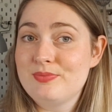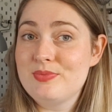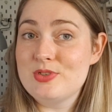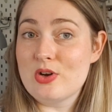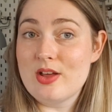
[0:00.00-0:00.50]

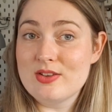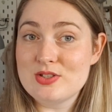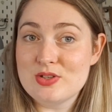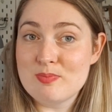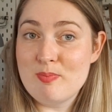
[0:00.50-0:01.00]
Sorry, that's
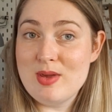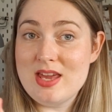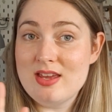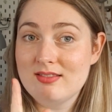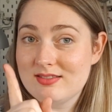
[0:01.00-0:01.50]
just
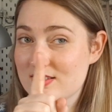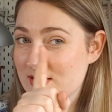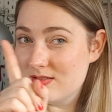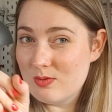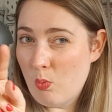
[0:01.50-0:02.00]
me
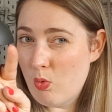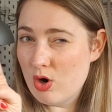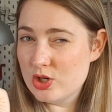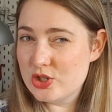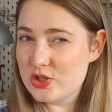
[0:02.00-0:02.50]

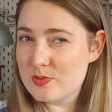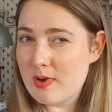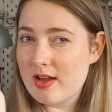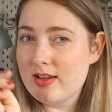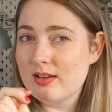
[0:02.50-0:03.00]
wasp
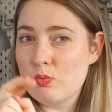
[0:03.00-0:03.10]
spying.